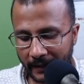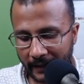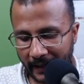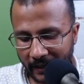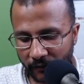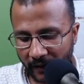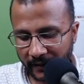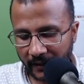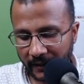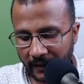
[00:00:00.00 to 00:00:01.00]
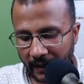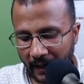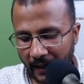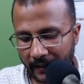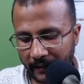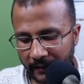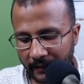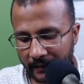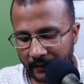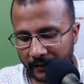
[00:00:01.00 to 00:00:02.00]
and finally I
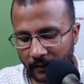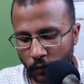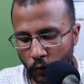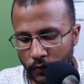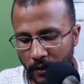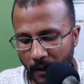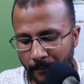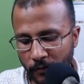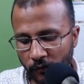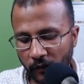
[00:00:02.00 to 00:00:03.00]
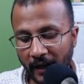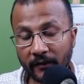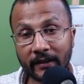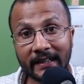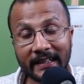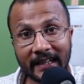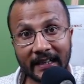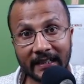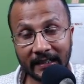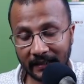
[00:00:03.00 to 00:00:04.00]
goes up to 5,
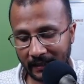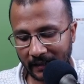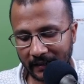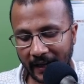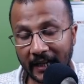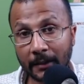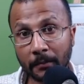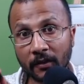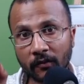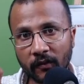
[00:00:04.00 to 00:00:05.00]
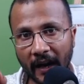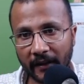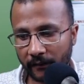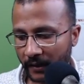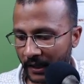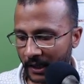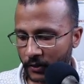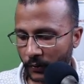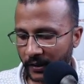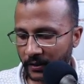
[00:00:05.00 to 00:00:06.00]
indicating line number 5.
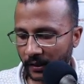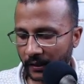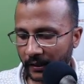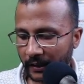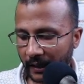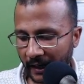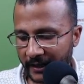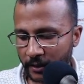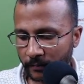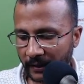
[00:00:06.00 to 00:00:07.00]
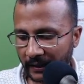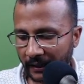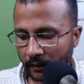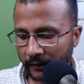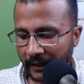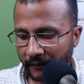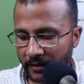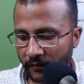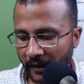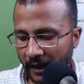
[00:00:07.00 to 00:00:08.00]
So initially I assume that I already have
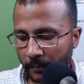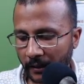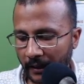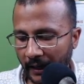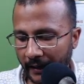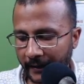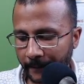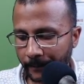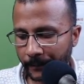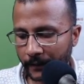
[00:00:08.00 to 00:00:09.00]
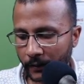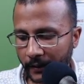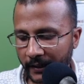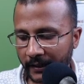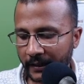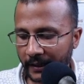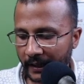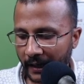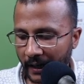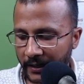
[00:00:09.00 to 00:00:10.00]
this variable I, okay?
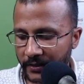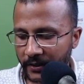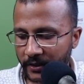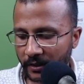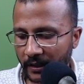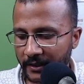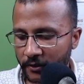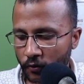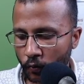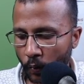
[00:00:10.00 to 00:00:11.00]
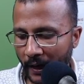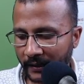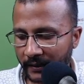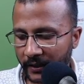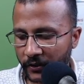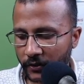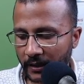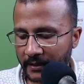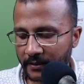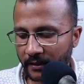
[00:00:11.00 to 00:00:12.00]
I is initialized to 1,
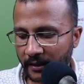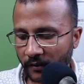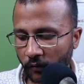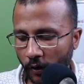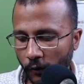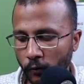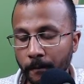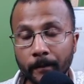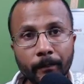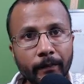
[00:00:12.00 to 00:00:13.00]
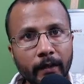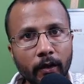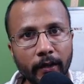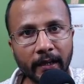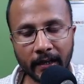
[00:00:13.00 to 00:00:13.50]
initialization in the for loop, okay?